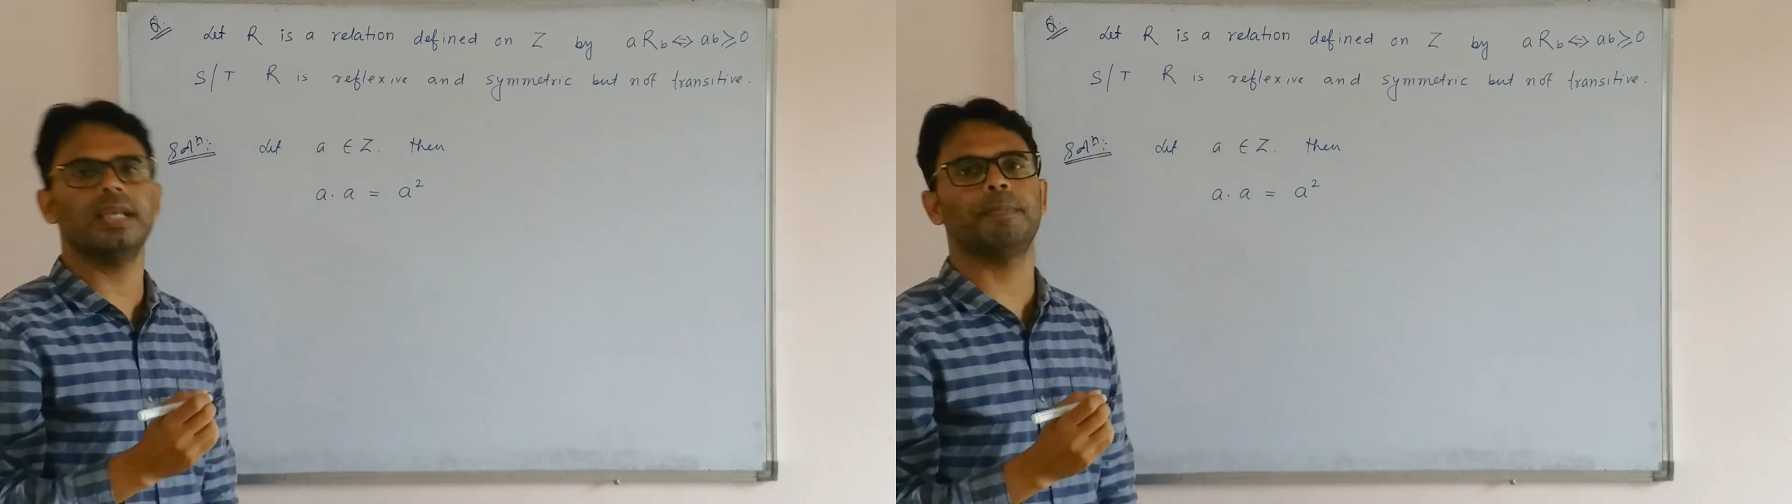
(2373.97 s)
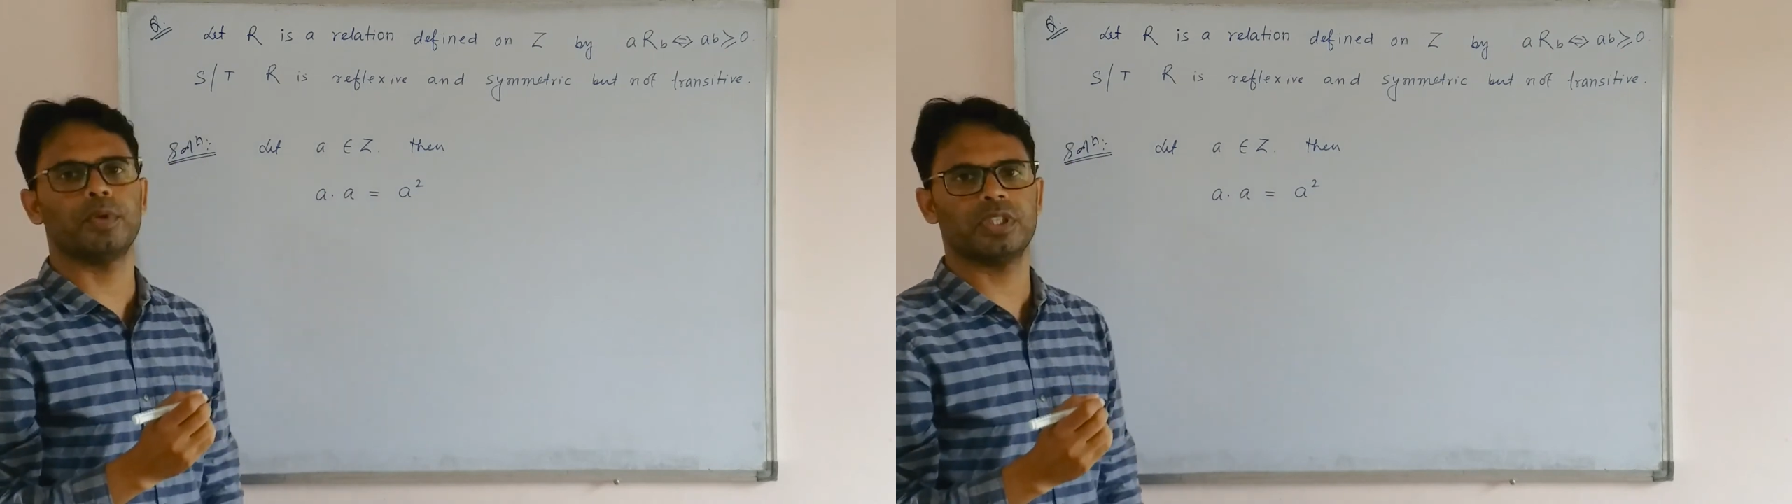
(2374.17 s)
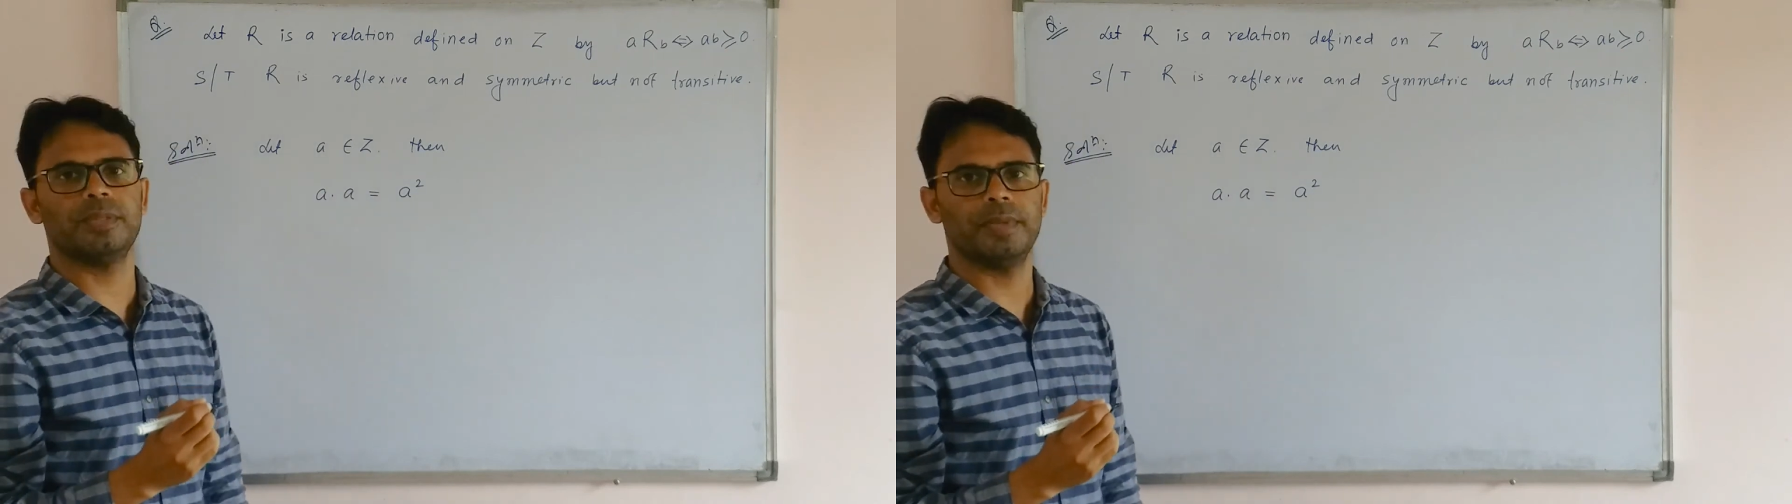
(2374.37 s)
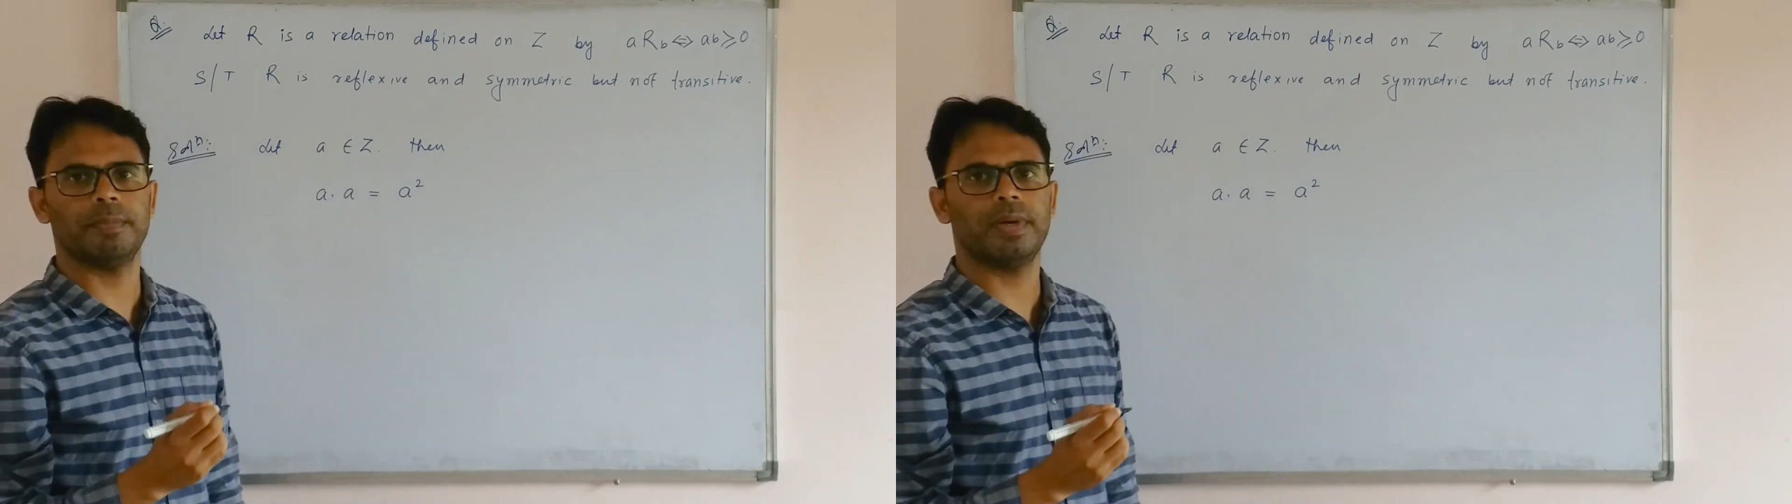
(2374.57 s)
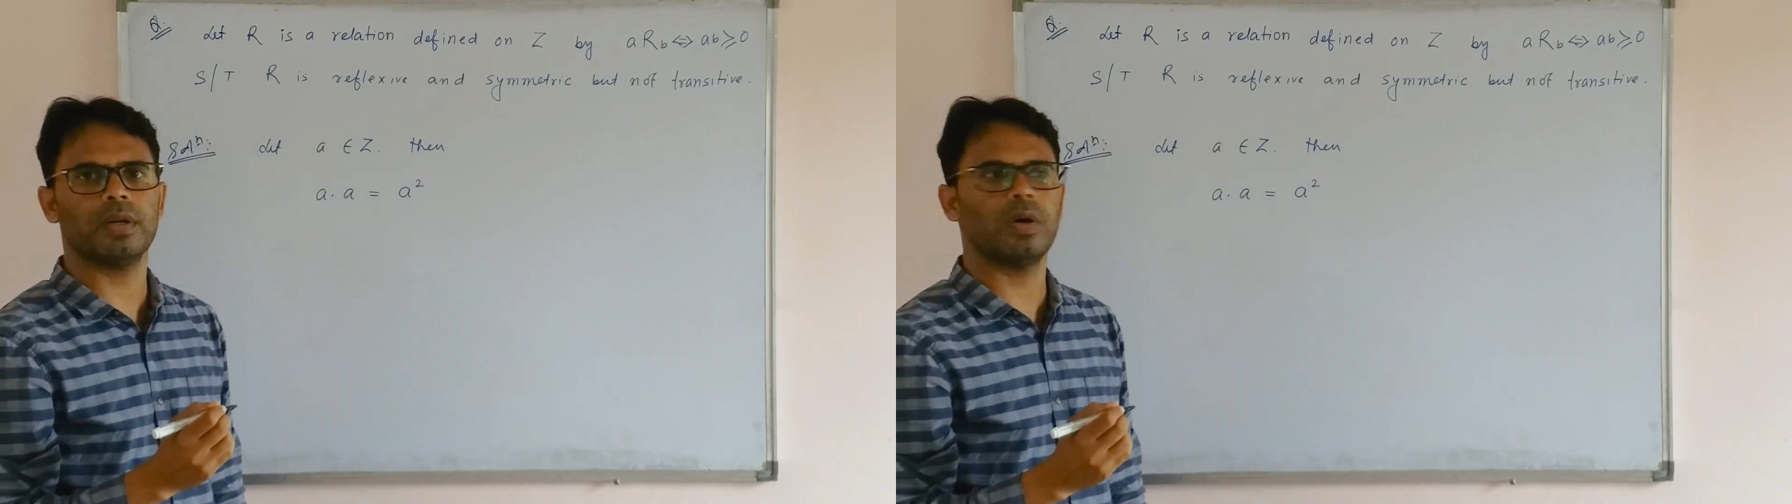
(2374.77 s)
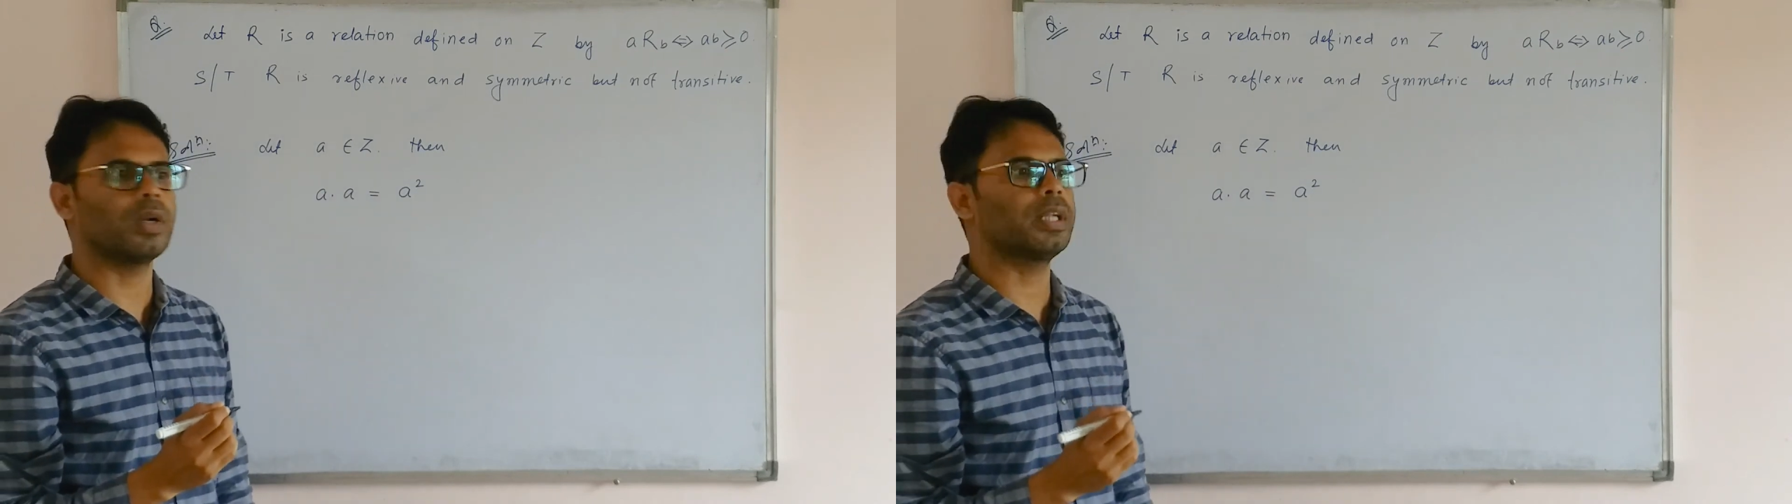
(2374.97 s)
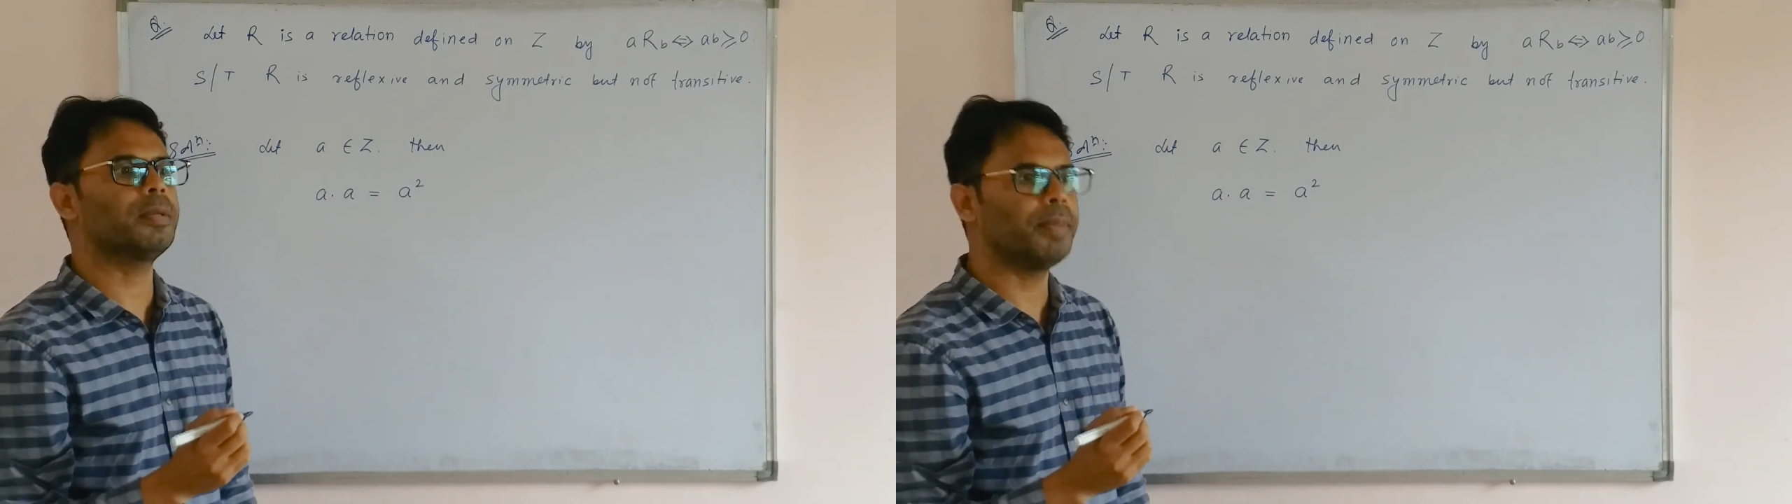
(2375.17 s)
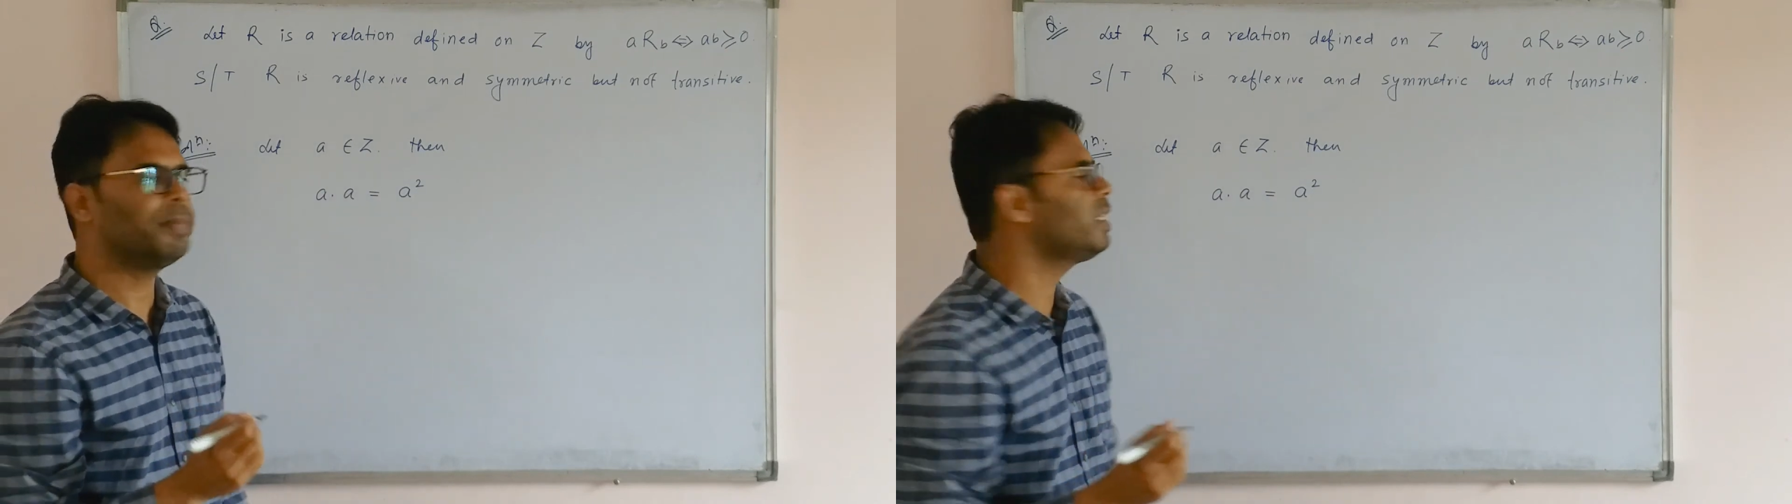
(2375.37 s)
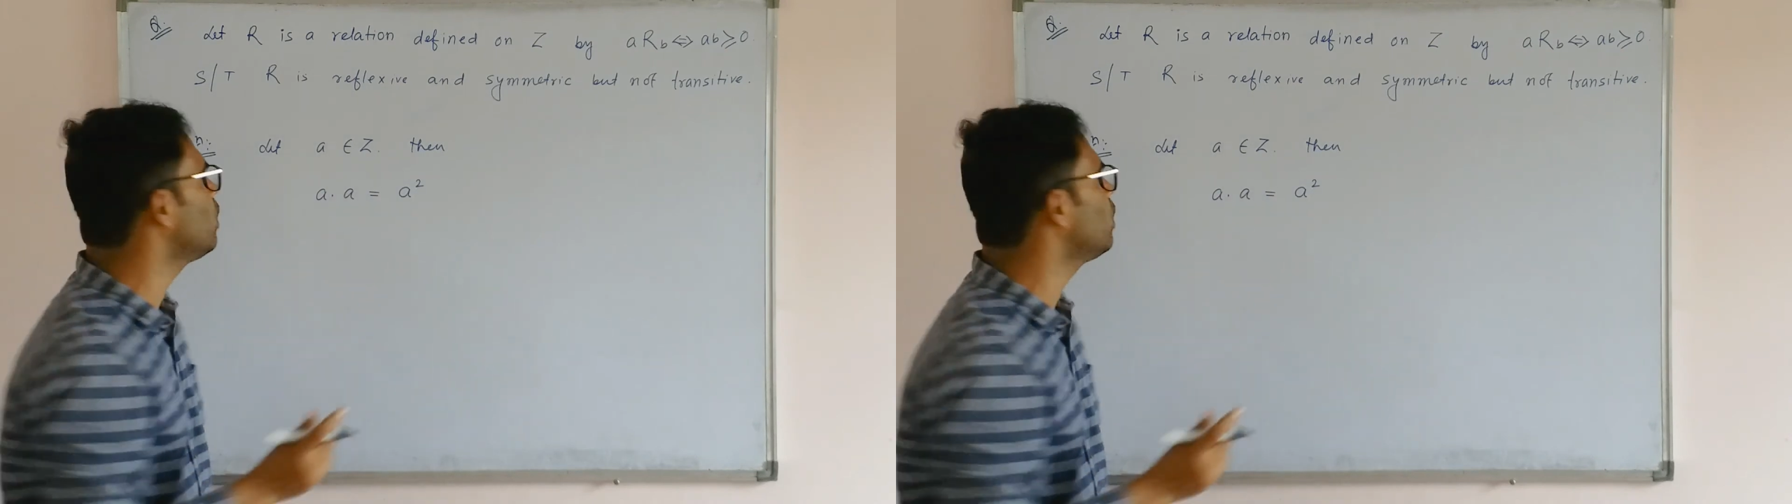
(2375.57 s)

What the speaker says: a positive number, or it may be 0